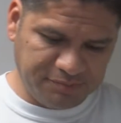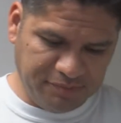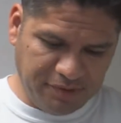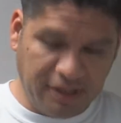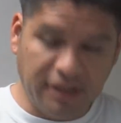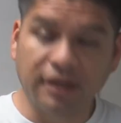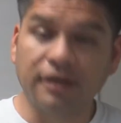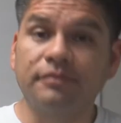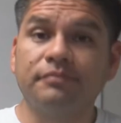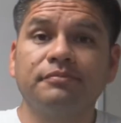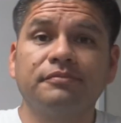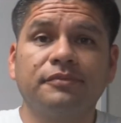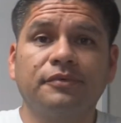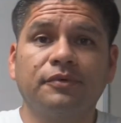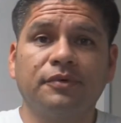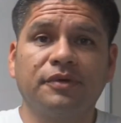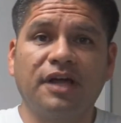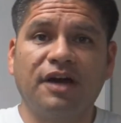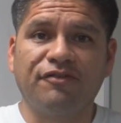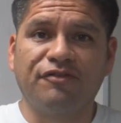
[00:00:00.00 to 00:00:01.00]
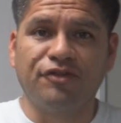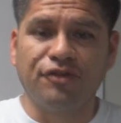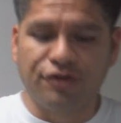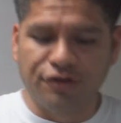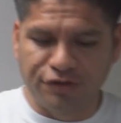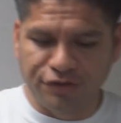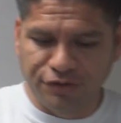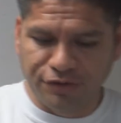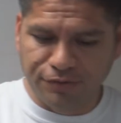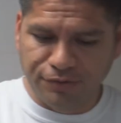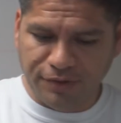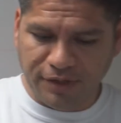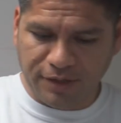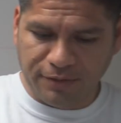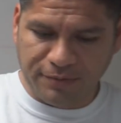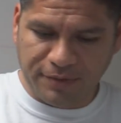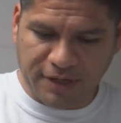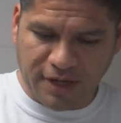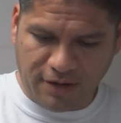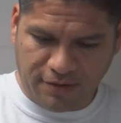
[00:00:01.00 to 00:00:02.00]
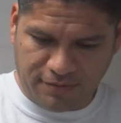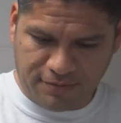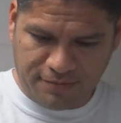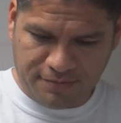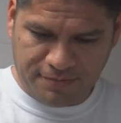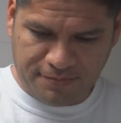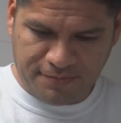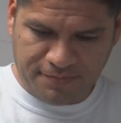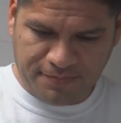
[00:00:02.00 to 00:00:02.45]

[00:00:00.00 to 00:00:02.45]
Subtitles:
But without further ado, here we go.